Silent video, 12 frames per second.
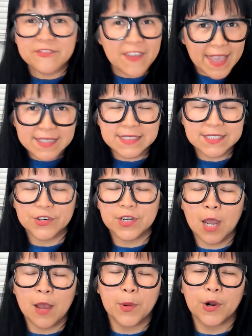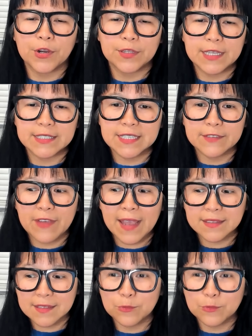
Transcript: Fans are not powerless. In fact,